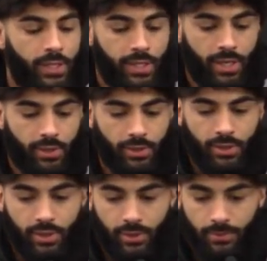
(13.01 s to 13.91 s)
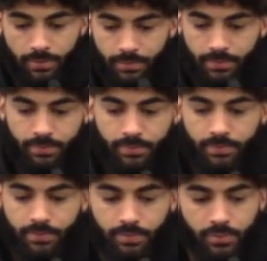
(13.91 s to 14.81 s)
Yeah,
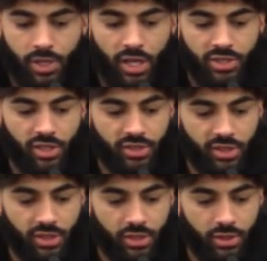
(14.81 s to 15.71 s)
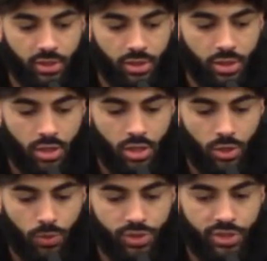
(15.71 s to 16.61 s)
you know, I talked to the
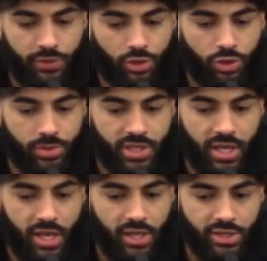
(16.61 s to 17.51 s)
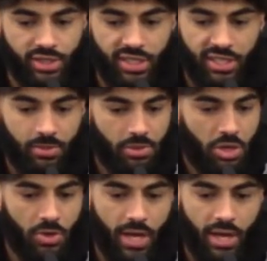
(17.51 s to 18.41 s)
receiver group today and just let them
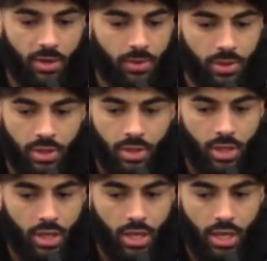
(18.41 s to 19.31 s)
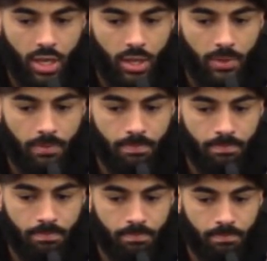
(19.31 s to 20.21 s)
know how
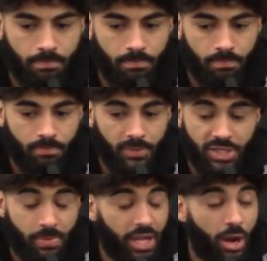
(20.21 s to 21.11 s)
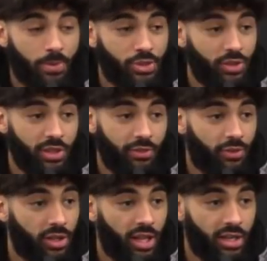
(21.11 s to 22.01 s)
it's a big opportunity
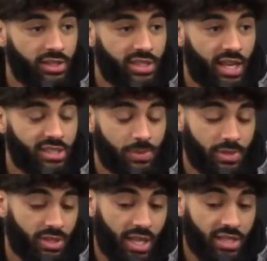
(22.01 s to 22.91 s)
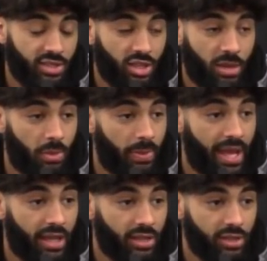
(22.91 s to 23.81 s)
for a lot of these guys, especially the guys that are coming
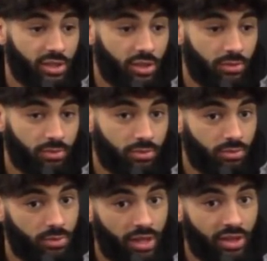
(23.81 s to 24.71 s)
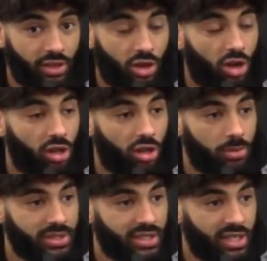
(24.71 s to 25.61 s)
back. You know, I think they're all are
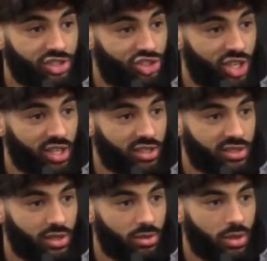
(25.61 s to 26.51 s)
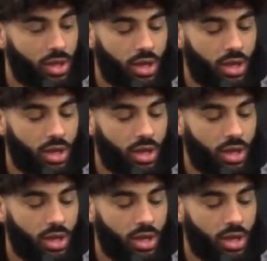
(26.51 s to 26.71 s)
besides Jenk. So